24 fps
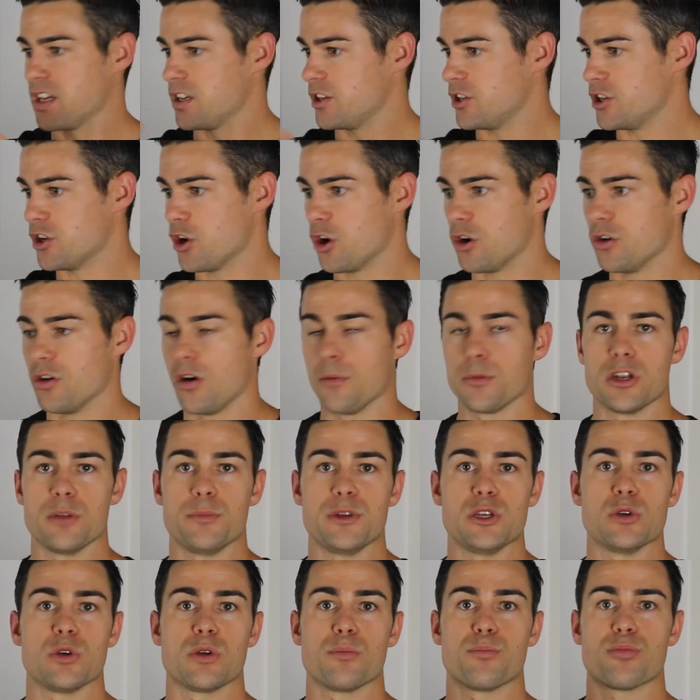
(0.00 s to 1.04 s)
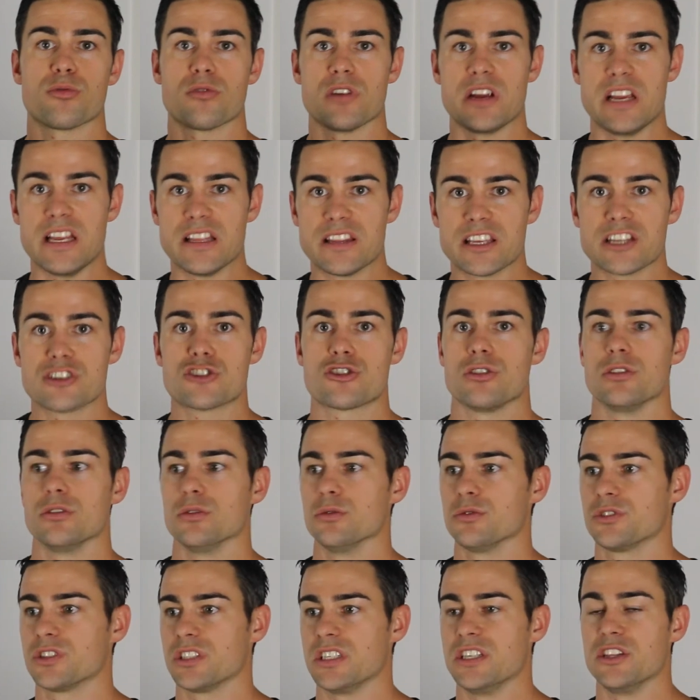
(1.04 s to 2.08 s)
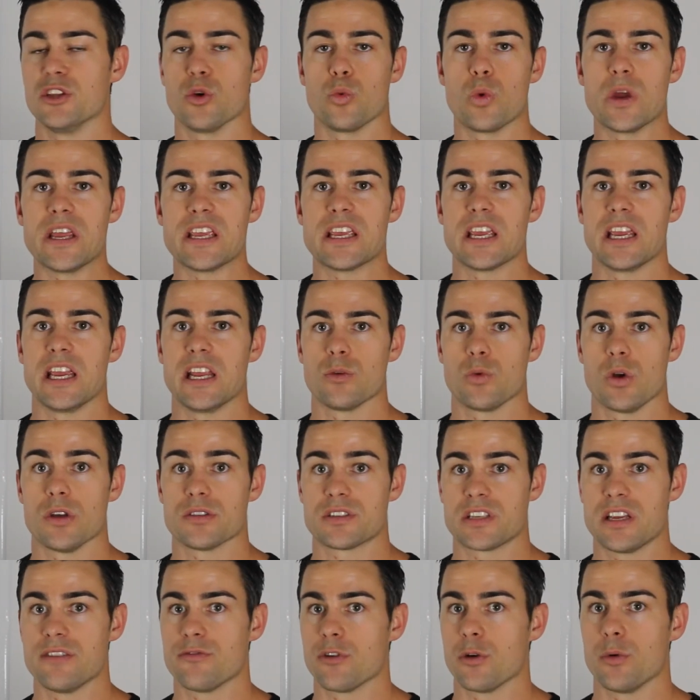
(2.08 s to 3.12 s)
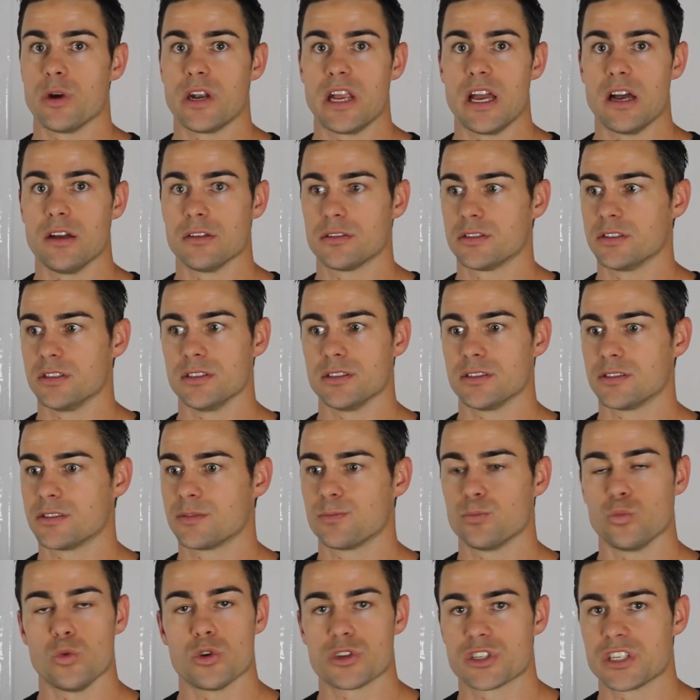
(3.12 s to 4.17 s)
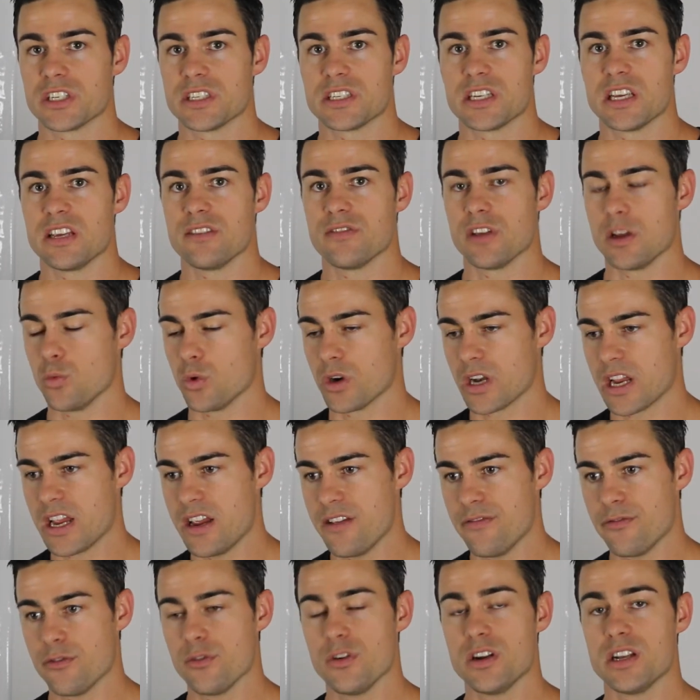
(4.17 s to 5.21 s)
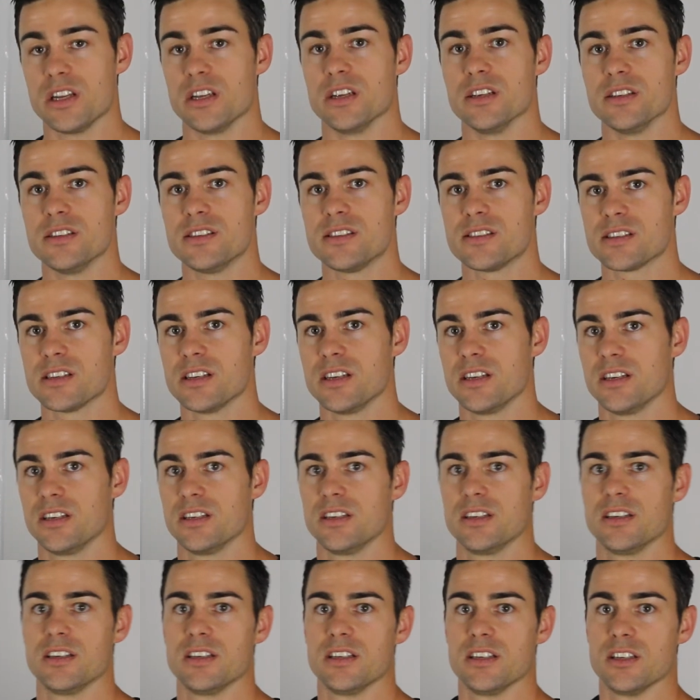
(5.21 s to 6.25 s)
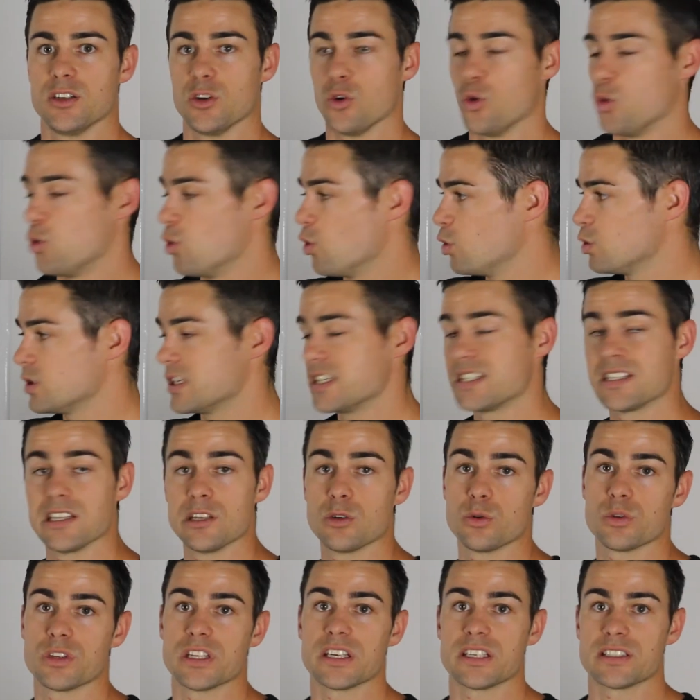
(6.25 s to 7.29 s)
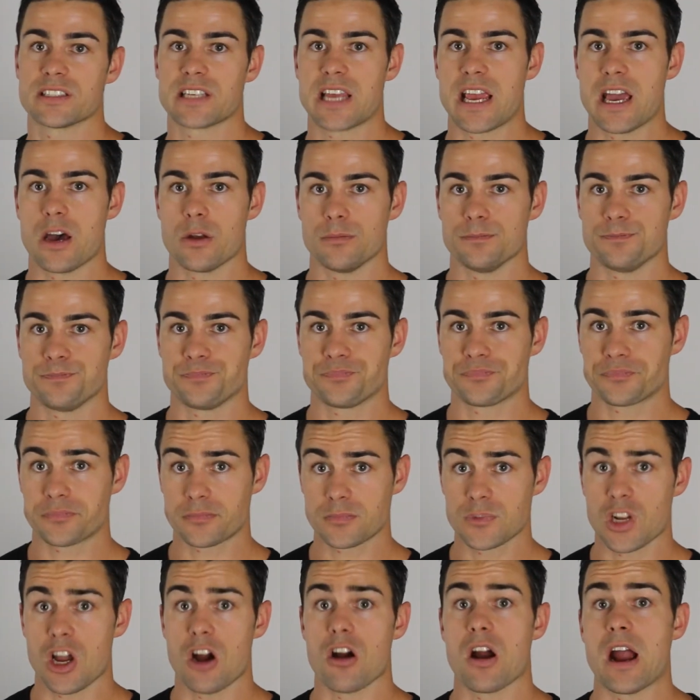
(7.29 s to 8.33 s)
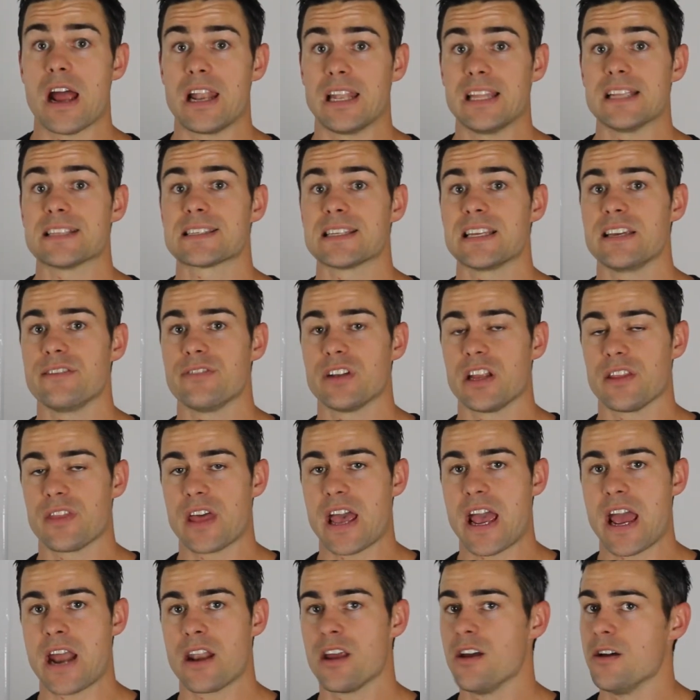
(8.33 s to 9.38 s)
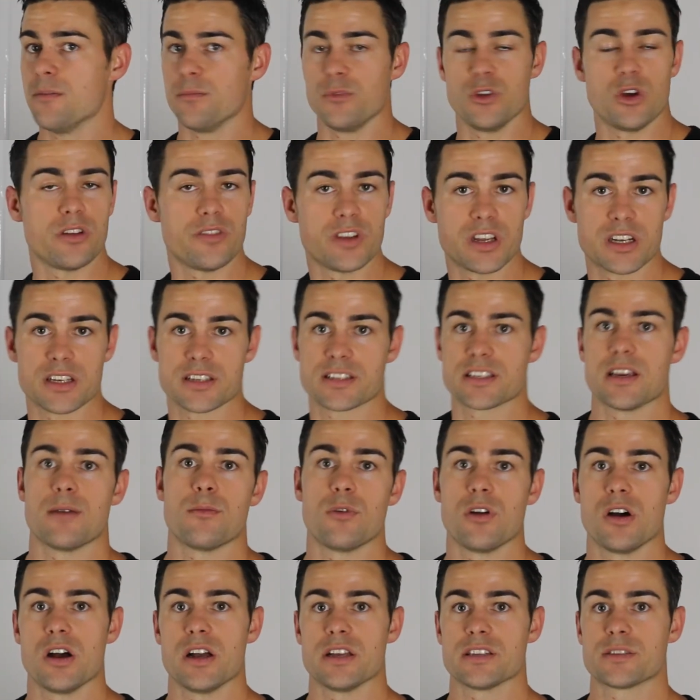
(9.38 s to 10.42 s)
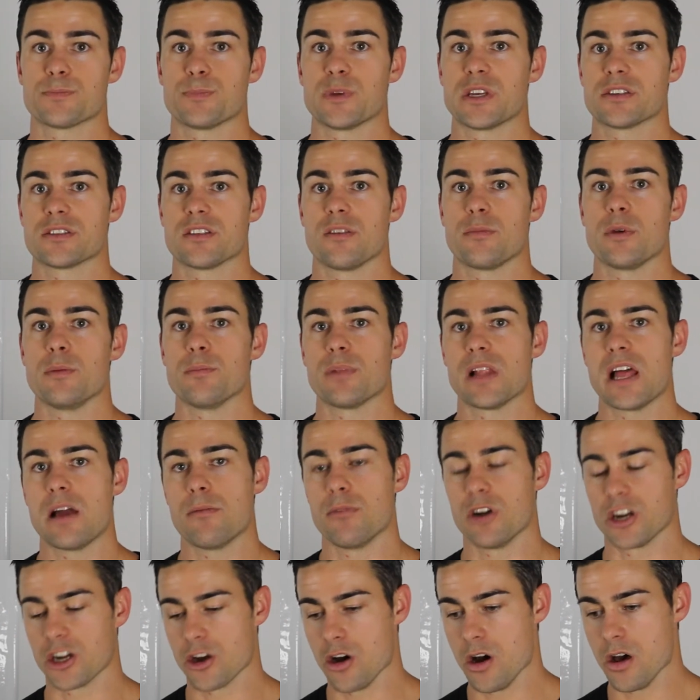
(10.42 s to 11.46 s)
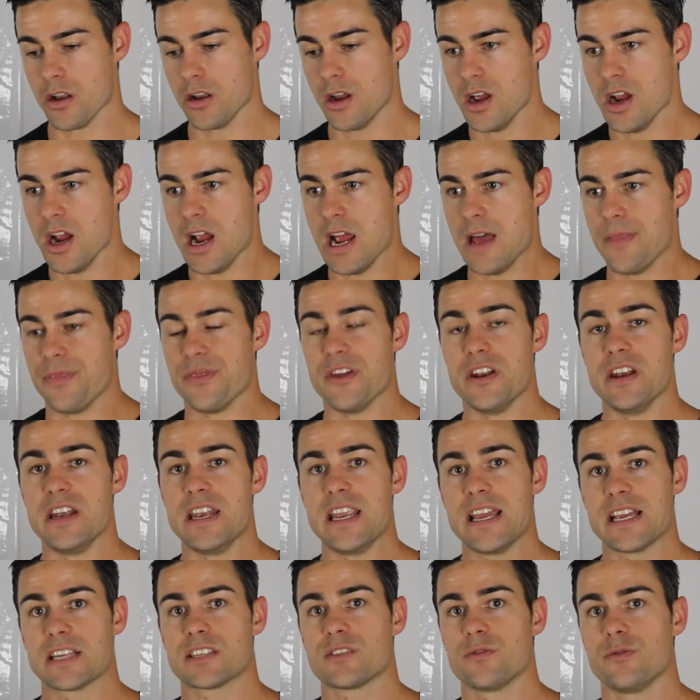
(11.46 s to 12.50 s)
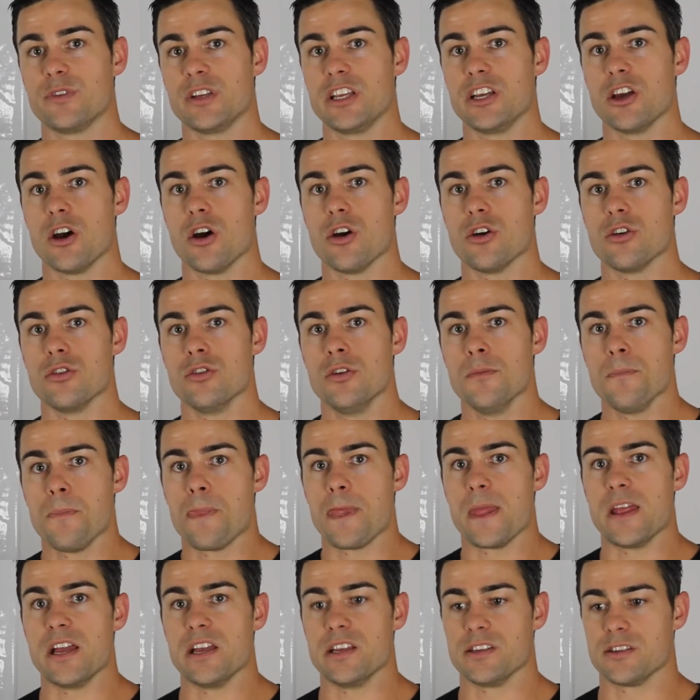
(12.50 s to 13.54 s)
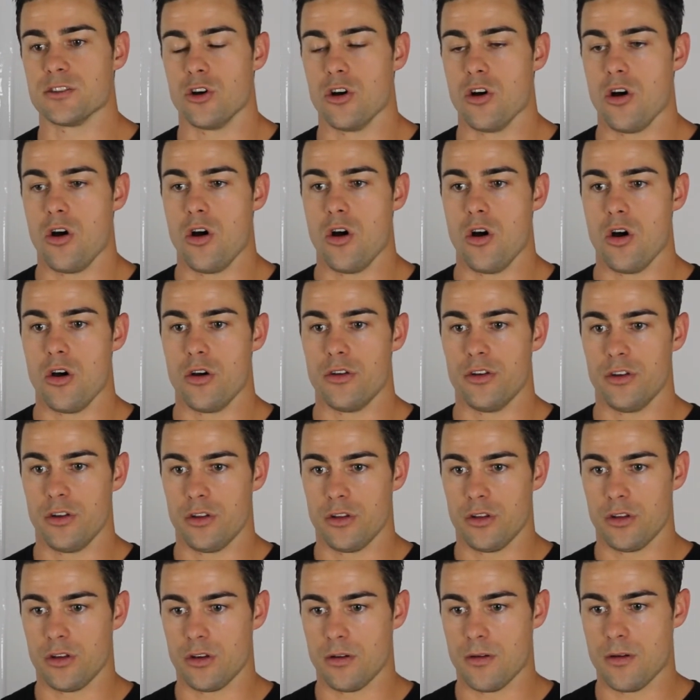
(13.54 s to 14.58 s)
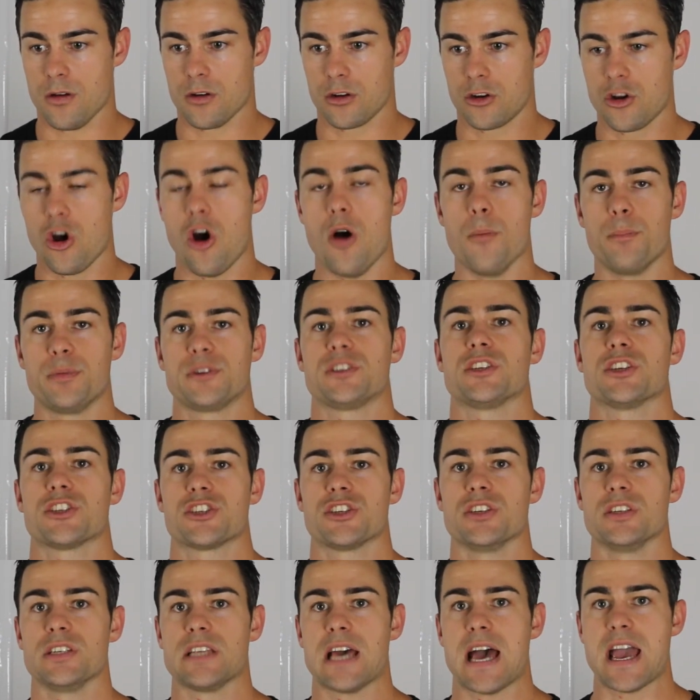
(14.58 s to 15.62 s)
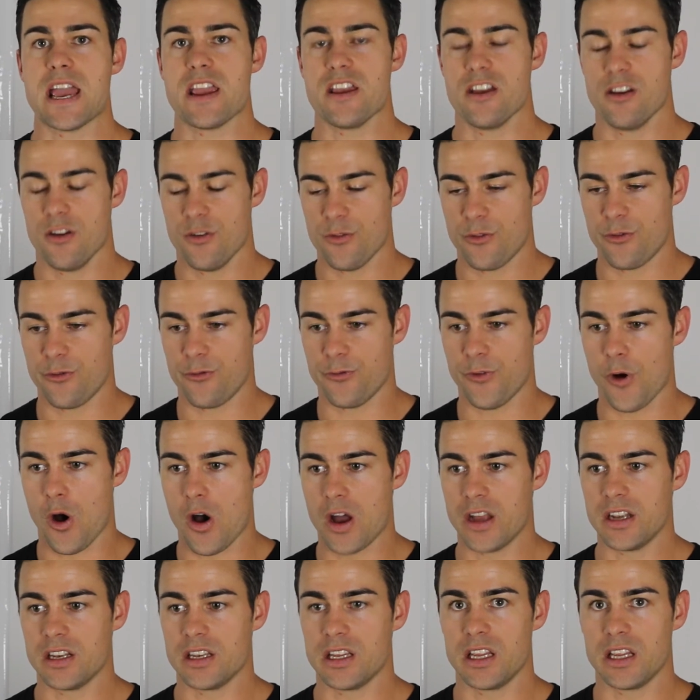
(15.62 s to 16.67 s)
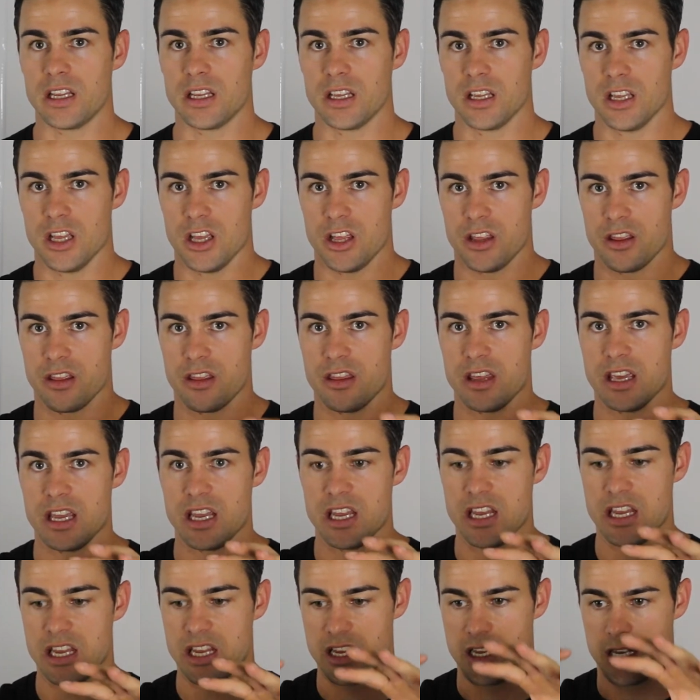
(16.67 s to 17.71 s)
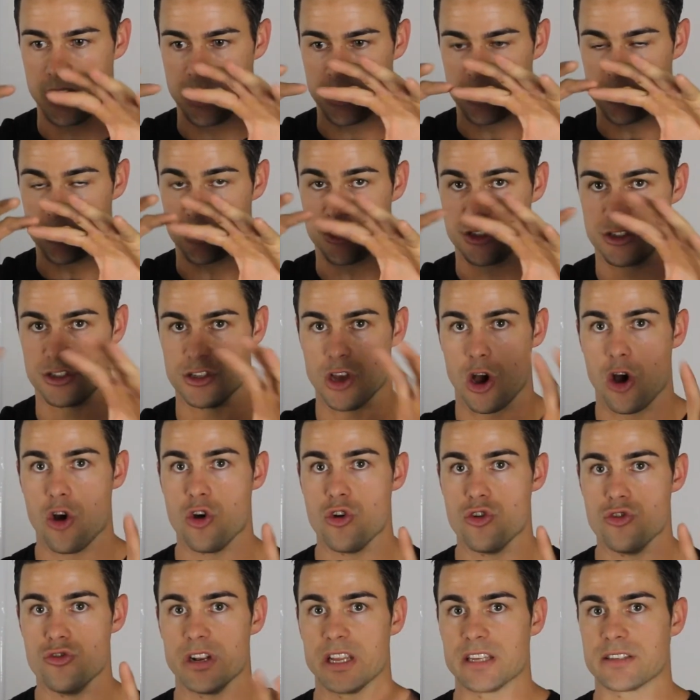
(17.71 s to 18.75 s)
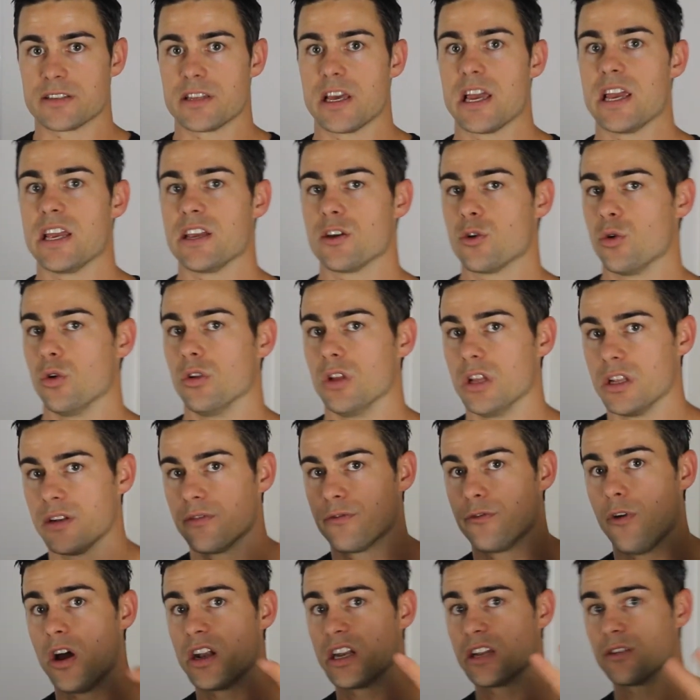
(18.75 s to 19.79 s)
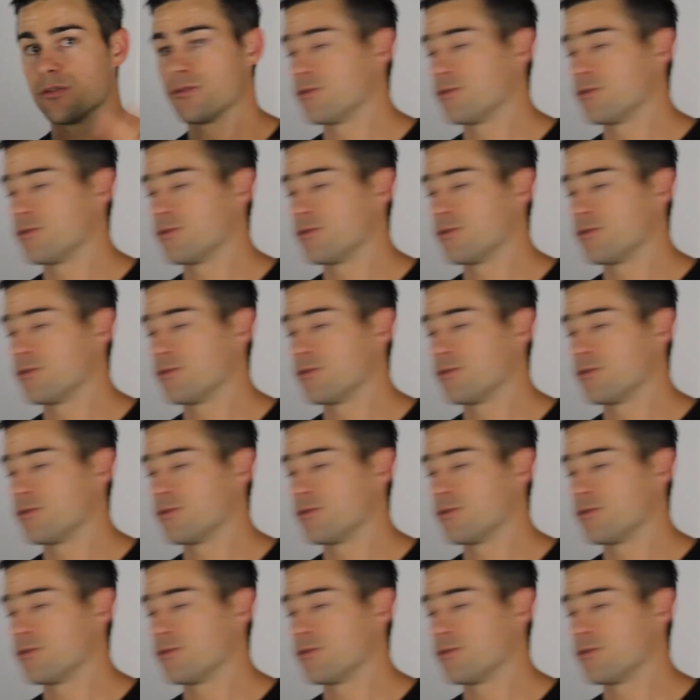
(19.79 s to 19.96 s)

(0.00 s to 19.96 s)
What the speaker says: You know, I'm gonna be doing breathing drills in the weekend whilst everyone else is watching TV. Whatever it is, all these little things count. All right, let's leave it at that. Not even gonna summarize because I've been blabbering on. The next video is on competition day, finding the zone, as they call it, finding